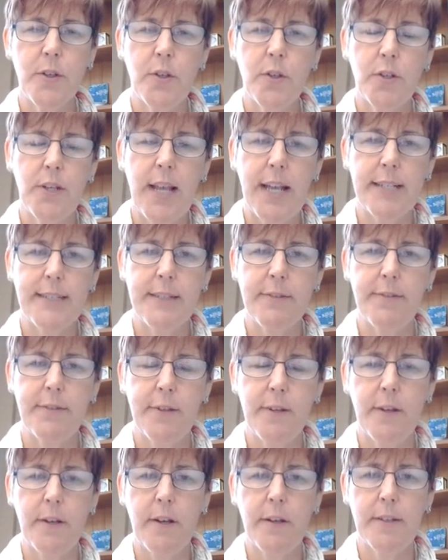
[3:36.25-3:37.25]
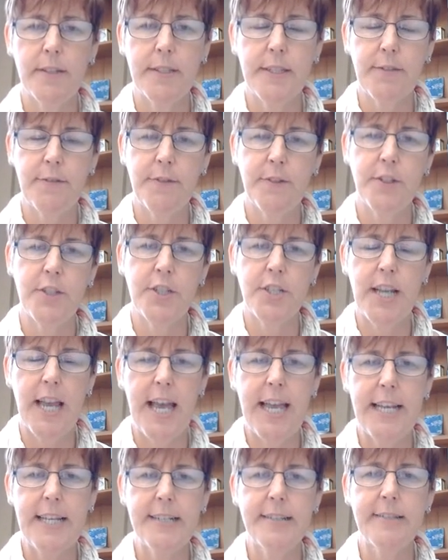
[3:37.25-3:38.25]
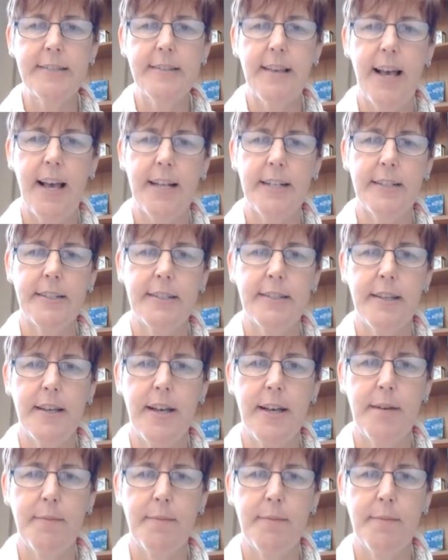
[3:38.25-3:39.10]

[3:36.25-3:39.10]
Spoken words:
you'd get different shades and